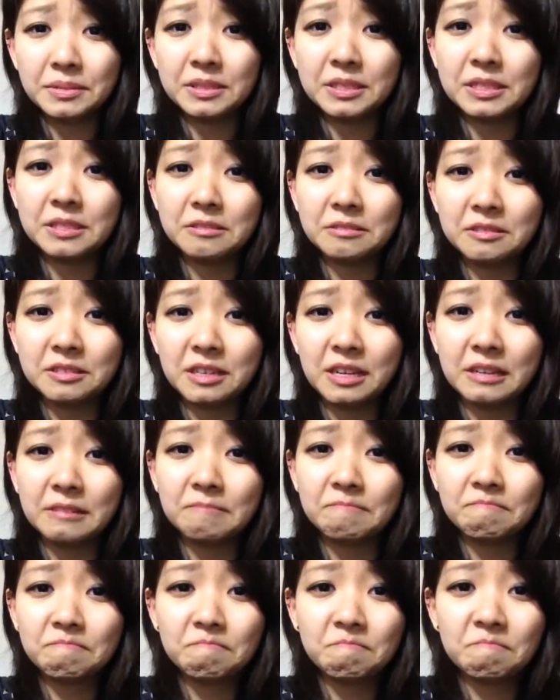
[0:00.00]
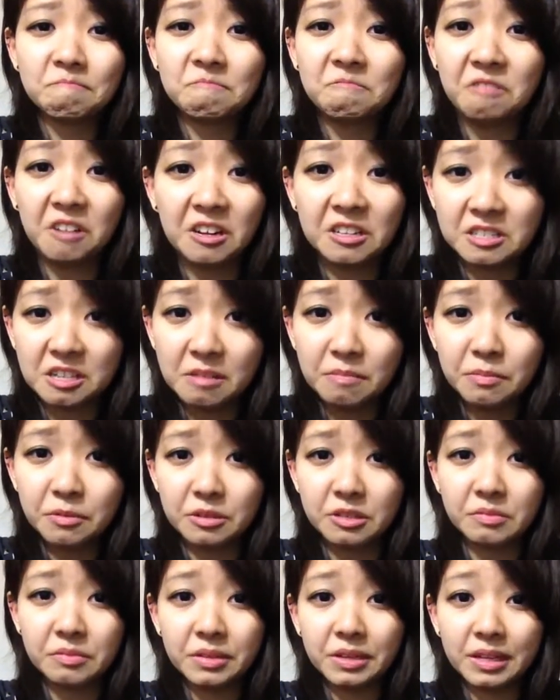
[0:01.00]
And she was like, fucked up or
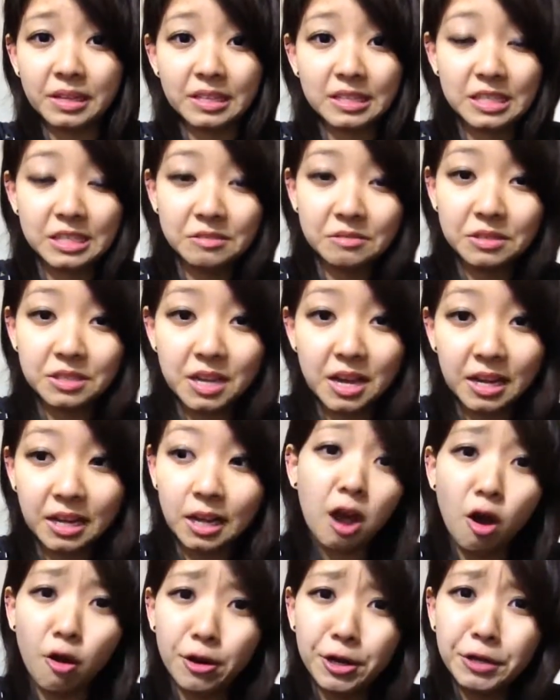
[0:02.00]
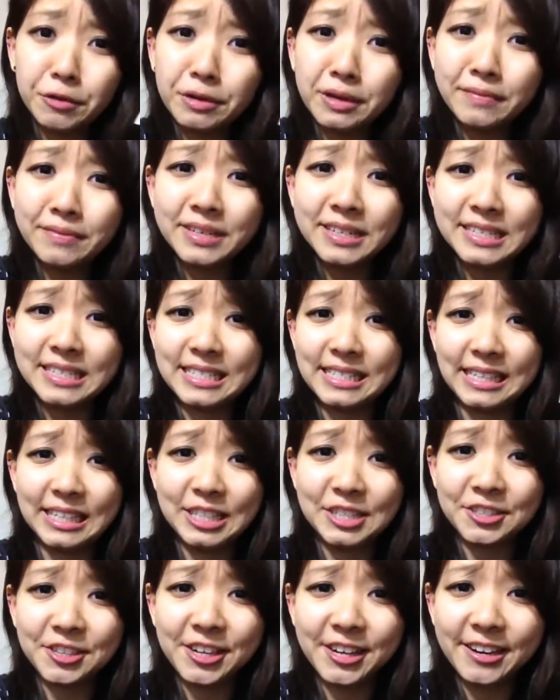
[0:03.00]
something. And she was like, Are you even a
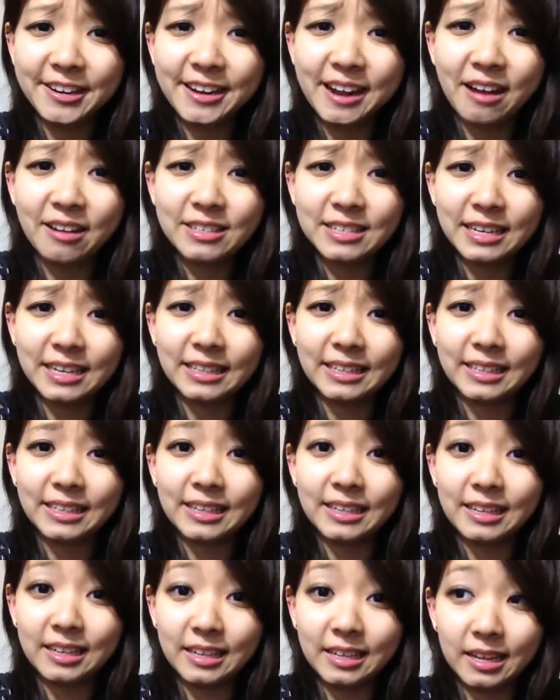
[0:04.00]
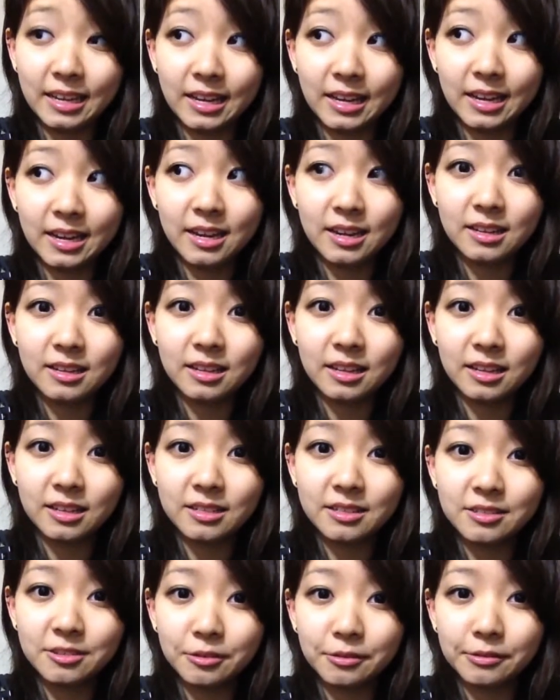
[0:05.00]
teacher here? And I was like, Yeah,
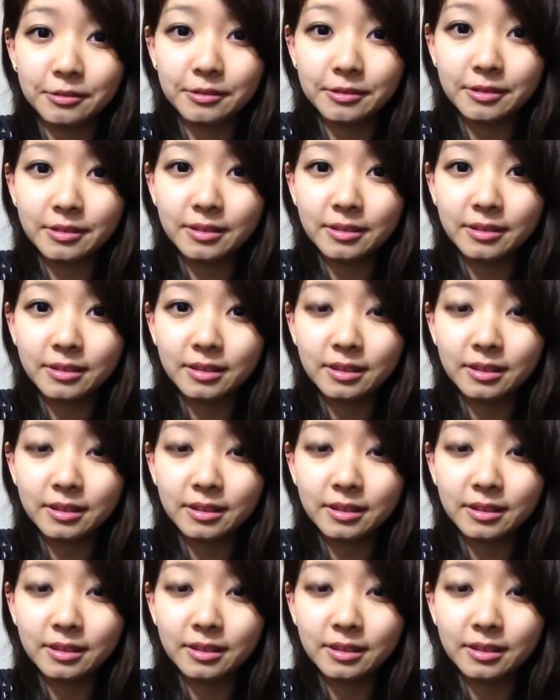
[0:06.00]
next door.